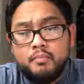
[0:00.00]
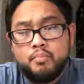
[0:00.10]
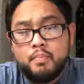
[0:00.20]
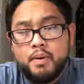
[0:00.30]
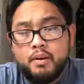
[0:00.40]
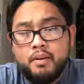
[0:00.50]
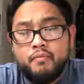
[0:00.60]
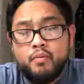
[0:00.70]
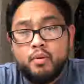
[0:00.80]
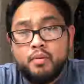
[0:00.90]
preparing
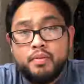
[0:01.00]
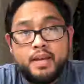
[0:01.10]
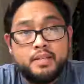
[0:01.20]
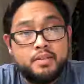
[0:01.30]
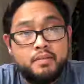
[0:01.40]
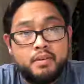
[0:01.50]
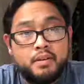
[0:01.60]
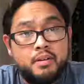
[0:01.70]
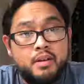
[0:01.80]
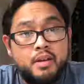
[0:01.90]
for
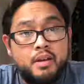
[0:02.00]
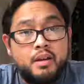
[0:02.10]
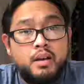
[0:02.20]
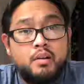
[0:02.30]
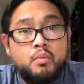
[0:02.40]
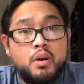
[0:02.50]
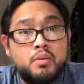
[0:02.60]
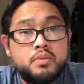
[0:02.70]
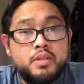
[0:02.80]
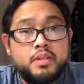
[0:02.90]
Thanksgiving. We're
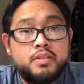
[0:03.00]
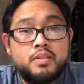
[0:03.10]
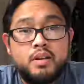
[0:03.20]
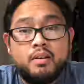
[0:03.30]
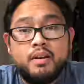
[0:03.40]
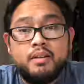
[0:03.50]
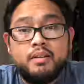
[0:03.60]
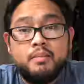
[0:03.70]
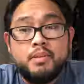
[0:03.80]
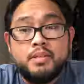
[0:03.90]
hosting this year, and
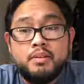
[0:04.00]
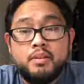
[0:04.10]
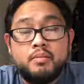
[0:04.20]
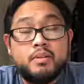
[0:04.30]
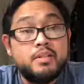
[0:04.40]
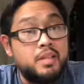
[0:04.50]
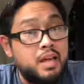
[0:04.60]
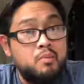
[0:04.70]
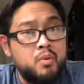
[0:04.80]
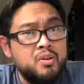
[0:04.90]
let me tell you, it's a
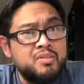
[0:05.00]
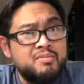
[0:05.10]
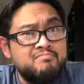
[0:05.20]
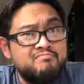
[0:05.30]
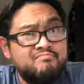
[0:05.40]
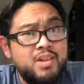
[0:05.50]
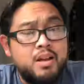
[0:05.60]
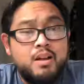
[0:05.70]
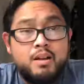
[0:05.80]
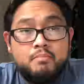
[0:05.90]
lot of work.
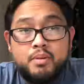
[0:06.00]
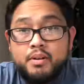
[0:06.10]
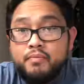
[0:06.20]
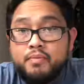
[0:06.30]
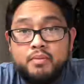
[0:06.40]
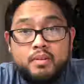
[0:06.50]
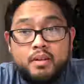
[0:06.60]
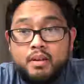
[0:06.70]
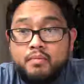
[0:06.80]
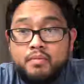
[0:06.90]
But
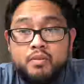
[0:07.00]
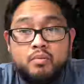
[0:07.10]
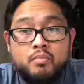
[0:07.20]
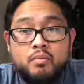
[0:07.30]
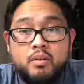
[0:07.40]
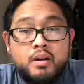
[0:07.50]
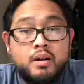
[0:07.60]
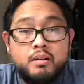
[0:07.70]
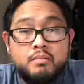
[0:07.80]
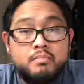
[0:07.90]
if you
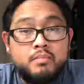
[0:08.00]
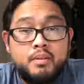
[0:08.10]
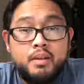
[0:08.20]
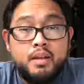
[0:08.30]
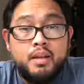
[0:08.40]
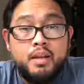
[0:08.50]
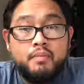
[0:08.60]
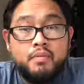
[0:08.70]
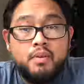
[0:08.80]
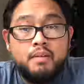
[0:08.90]

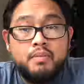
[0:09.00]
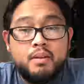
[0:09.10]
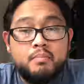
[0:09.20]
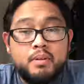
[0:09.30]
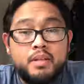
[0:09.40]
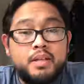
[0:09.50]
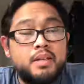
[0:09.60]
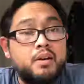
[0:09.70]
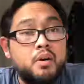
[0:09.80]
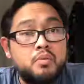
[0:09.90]
if you have the ability
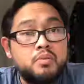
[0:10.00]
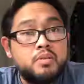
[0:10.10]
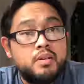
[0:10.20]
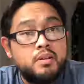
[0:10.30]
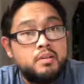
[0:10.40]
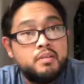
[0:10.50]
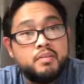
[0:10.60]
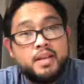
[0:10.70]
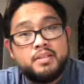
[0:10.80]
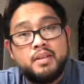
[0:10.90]
to host
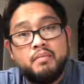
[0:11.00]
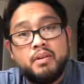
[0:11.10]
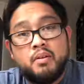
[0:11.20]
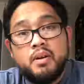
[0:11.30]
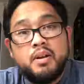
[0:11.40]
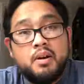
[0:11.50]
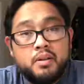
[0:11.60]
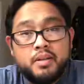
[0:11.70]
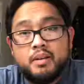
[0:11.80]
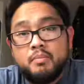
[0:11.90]
Thanksgiving or any
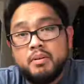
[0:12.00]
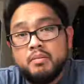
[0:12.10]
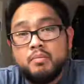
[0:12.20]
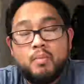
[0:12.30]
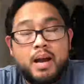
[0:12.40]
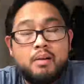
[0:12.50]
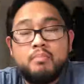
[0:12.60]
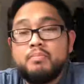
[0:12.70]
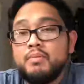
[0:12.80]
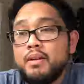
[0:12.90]
holiday meal, wow,
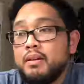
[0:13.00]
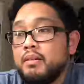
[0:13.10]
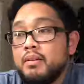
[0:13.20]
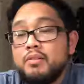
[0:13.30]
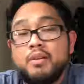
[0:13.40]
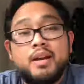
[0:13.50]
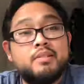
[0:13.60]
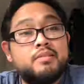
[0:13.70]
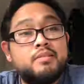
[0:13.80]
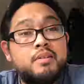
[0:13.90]
dang, you
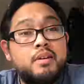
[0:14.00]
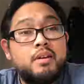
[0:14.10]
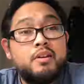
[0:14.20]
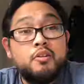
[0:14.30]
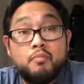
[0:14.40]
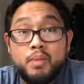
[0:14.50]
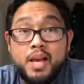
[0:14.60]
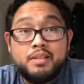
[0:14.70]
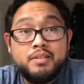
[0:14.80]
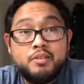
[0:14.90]
guys, you're
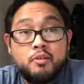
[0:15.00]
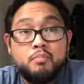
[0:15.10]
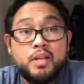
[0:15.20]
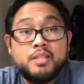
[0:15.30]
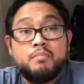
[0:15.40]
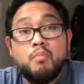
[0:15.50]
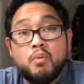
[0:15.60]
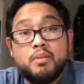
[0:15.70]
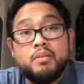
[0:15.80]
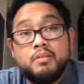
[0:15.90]
blessed. You're blessed
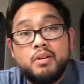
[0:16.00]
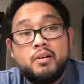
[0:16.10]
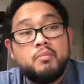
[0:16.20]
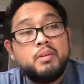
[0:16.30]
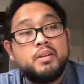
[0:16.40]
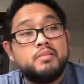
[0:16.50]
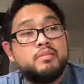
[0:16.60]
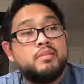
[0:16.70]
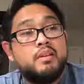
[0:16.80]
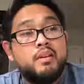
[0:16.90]
more than you know
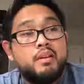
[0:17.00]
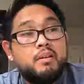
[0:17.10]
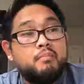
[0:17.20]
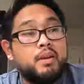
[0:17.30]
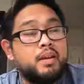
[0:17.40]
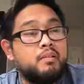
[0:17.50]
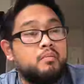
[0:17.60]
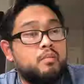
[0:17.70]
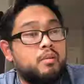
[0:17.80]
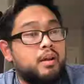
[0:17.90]
because, man,
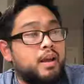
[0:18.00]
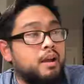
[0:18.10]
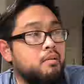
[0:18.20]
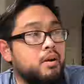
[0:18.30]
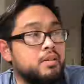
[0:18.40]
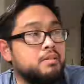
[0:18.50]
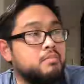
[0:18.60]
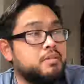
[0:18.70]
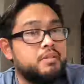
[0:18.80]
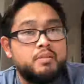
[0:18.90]
how awesome
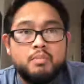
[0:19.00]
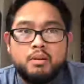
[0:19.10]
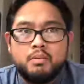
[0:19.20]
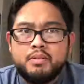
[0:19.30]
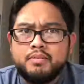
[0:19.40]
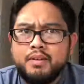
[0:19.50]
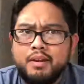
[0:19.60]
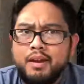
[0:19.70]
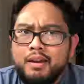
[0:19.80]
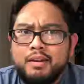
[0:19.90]
is it to be able to say,
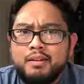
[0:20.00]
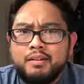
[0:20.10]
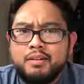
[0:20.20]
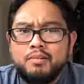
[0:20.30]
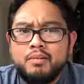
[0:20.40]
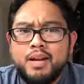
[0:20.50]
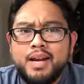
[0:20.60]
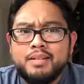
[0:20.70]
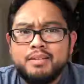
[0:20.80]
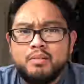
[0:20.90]
hey,
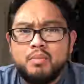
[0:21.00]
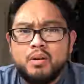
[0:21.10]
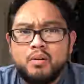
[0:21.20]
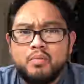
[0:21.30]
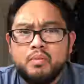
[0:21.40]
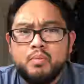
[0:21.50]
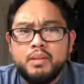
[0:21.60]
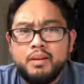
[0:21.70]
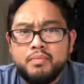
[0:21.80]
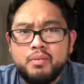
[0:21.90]
guys, come on over. We
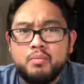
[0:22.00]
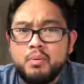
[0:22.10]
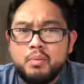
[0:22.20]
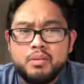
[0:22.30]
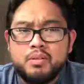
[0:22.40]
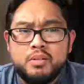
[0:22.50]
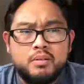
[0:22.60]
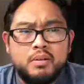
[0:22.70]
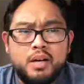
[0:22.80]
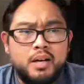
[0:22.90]
love you. We want you
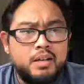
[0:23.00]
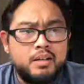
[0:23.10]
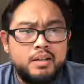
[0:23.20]
to